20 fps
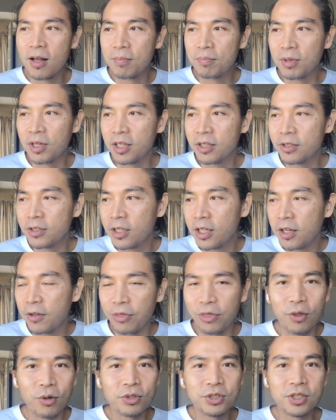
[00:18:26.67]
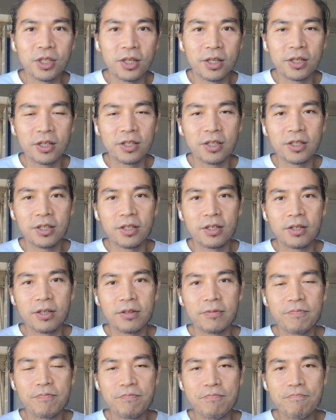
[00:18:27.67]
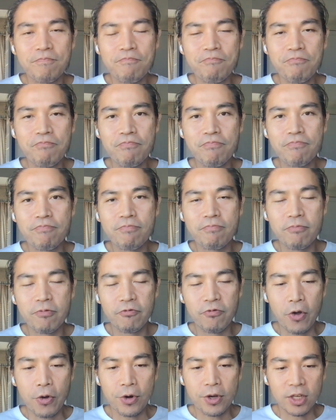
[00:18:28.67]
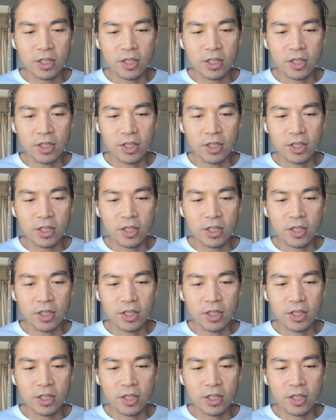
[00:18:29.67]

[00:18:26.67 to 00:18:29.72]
But those are very